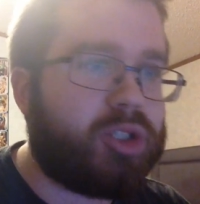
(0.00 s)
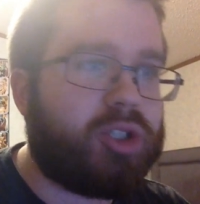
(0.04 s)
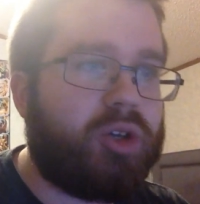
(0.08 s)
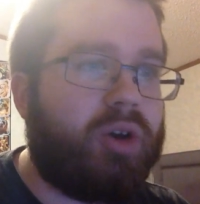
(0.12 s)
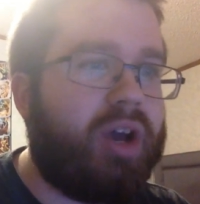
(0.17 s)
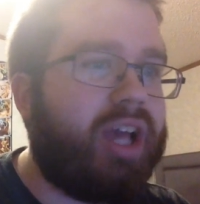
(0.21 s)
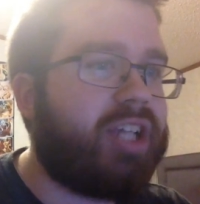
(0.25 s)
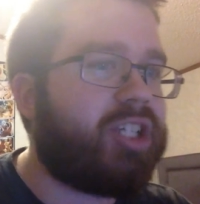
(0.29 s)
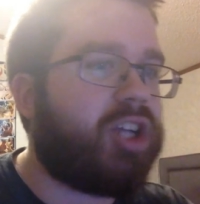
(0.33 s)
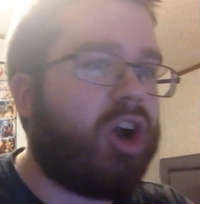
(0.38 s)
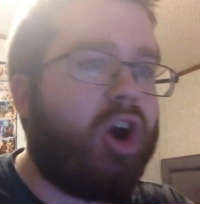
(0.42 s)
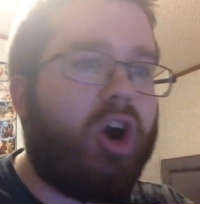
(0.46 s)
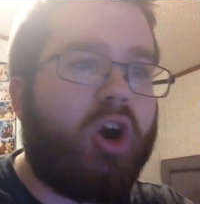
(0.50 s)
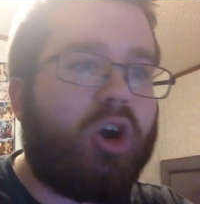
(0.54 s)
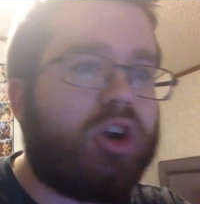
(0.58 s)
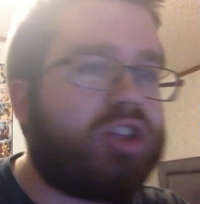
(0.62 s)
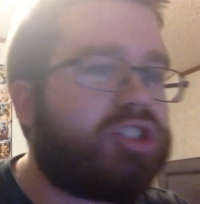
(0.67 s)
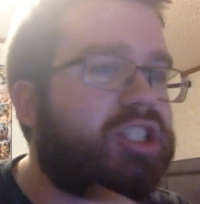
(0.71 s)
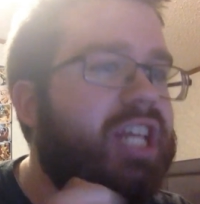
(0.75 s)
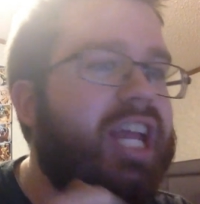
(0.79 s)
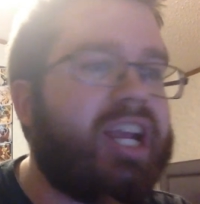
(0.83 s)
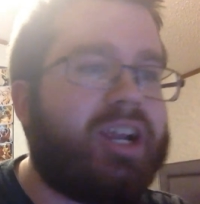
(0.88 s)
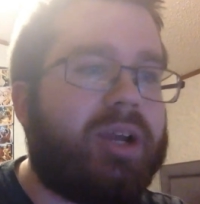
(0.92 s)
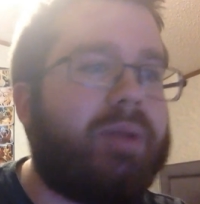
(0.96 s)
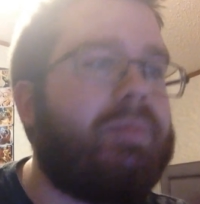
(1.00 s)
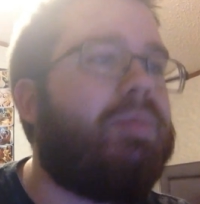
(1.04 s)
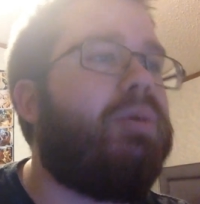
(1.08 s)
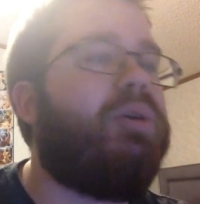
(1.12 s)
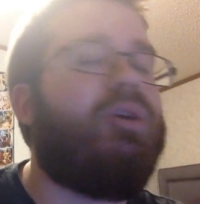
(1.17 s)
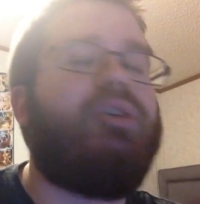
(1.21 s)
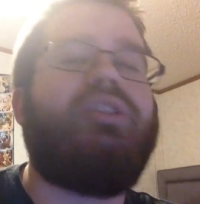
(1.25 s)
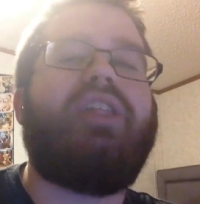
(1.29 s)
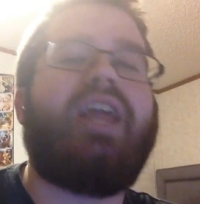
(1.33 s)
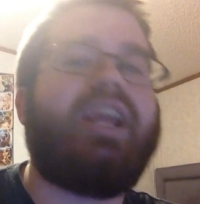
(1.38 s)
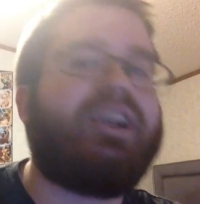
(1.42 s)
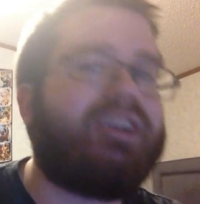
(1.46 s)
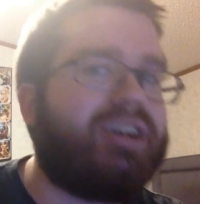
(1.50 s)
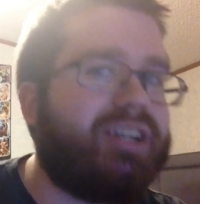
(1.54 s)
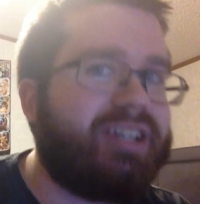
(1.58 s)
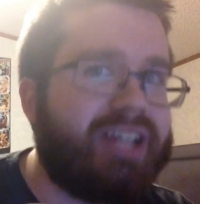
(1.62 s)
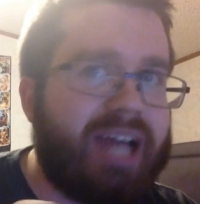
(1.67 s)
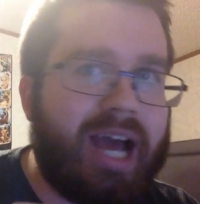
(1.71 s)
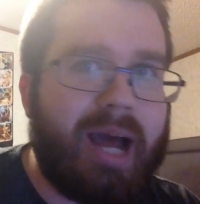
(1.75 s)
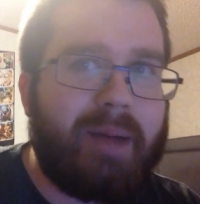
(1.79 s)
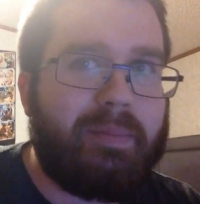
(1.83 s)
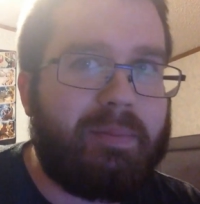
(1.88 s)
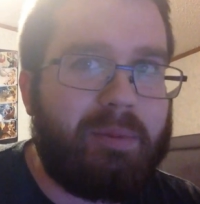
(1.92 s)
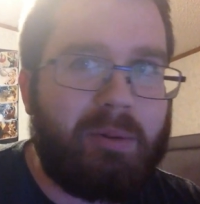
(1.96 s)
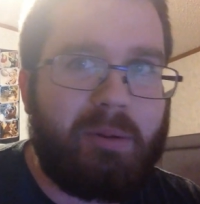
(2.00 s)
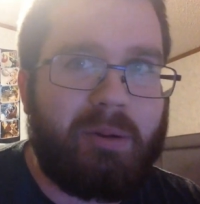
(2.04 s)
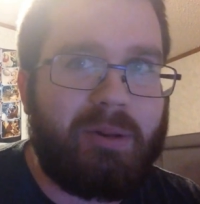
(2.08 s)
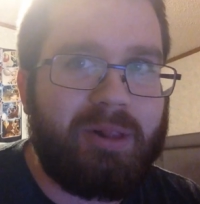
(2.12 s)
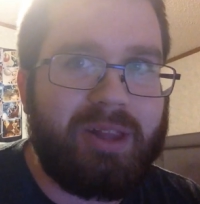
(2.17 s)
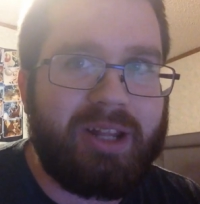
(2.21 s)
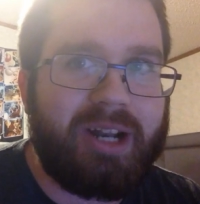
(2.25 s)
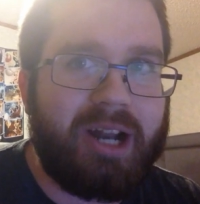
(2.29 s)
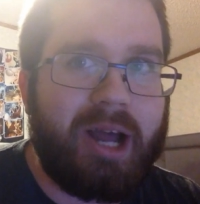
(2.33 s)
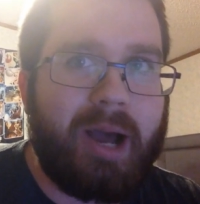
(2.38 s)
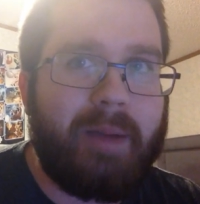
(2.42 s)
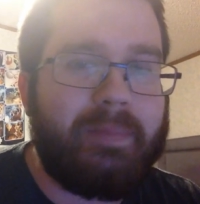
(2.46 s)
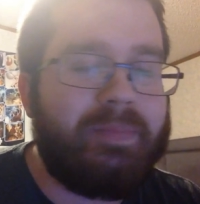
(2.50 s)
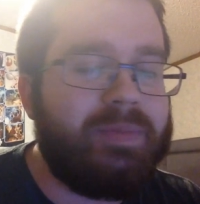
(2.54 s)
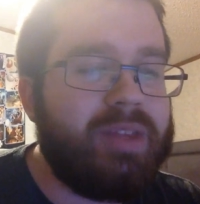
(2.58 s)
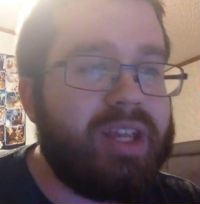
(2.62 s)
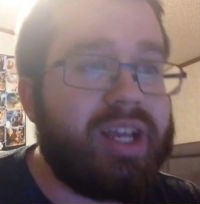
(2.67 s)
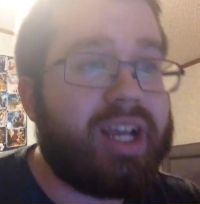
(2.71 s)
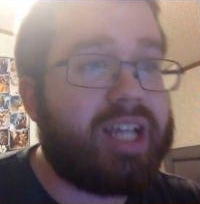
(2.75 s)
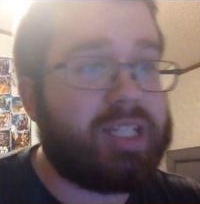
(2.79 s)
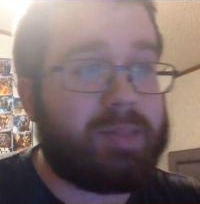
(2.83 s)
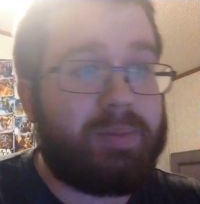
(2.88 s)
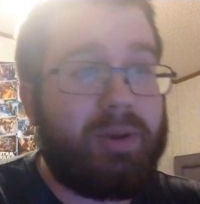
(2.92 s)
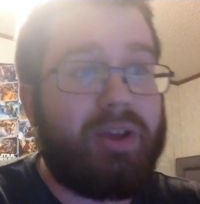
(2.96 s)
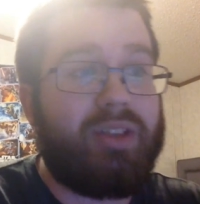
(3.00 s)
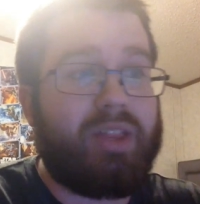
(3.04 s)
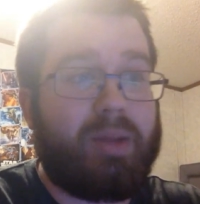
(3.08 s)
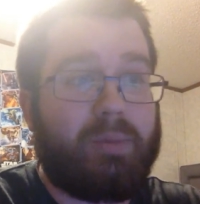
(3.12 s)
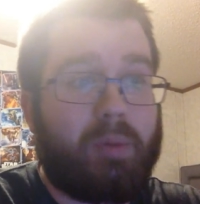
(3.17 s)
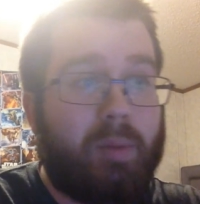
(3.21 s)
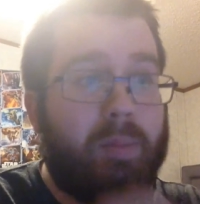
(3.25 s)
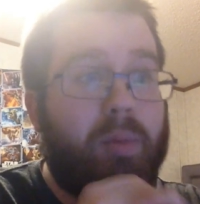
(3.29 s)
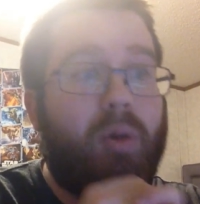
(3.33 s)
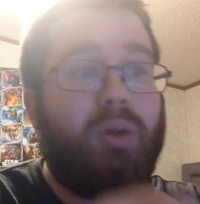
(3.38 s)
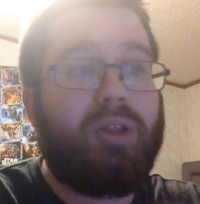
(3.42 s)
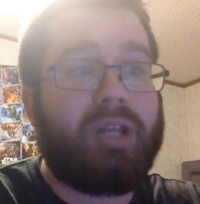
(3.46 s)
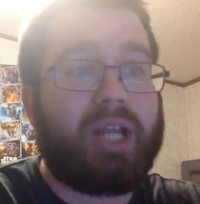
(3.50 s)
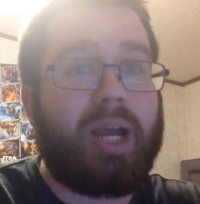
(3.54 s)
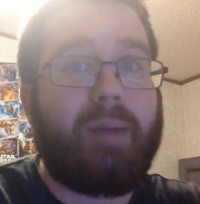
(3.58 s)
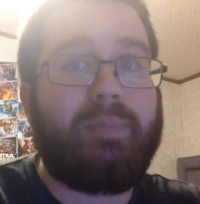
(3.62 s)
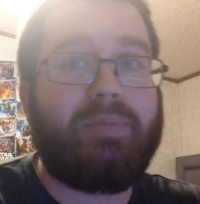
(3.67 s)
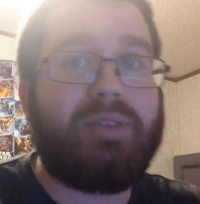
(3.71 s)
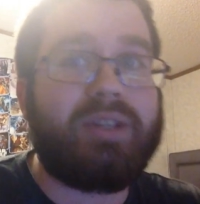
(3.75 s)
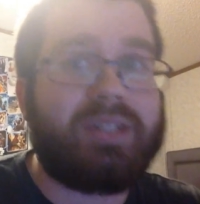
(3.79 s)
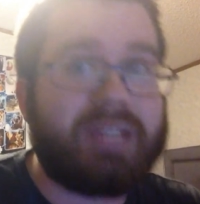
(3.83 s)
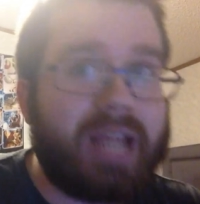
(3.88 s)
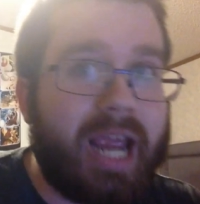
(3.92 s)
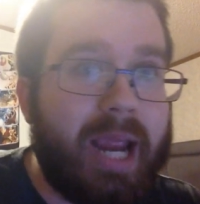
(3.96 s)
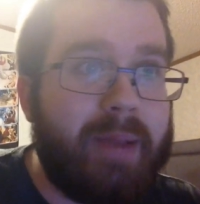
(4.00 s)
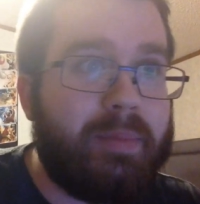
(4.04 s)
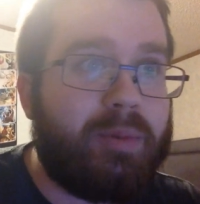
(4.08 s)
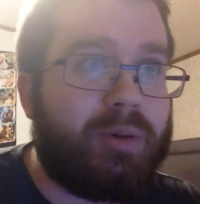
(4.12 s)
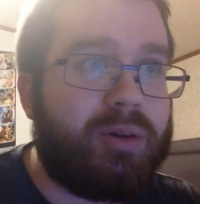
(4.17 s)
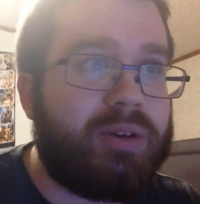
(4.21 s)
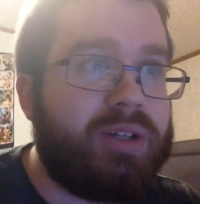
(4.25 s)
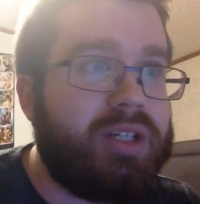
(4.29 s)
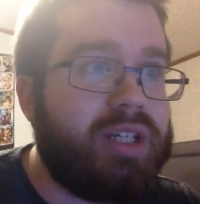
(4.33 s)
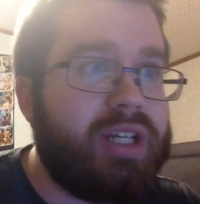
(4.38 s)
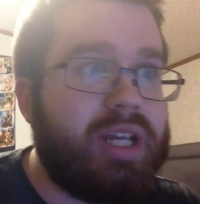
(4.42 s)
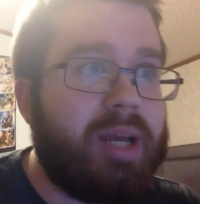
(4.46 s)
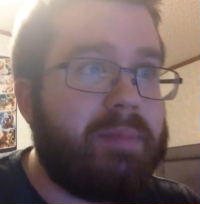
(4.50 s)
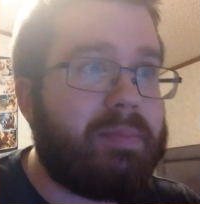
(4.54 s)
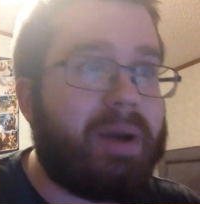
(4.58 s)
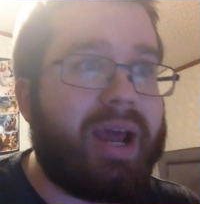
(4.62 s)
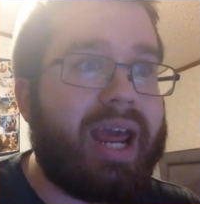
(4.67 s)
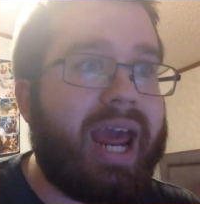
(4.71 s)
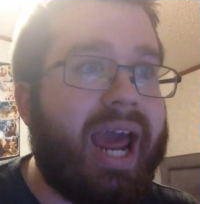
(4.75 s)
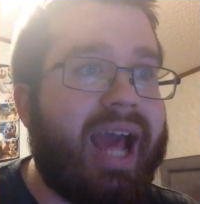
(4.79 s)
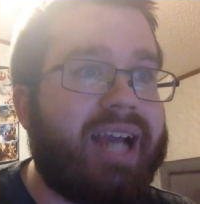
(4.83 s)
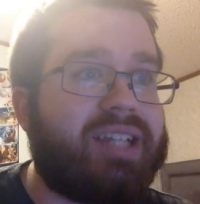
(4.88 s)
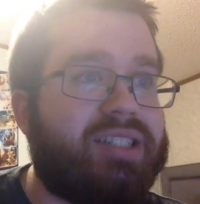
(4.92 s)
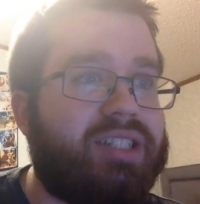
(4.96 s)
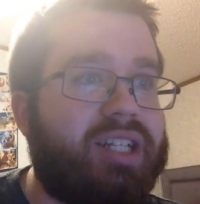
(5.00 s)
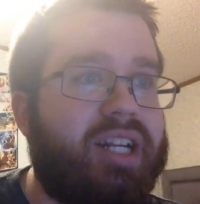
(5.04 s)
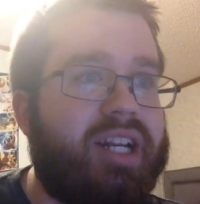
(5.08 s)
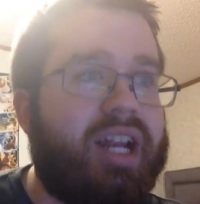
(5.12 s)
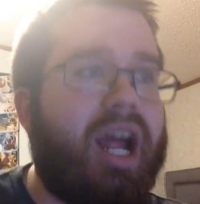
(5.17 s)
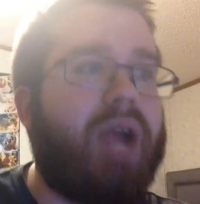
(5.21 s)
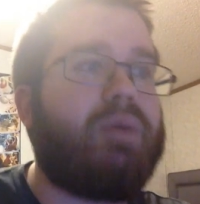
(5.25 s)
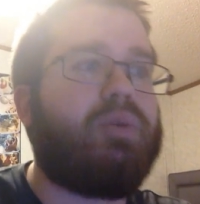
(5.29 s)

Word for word: So as hard as they could pull, they could not pull it up because apparently they were pulling up the table by accident,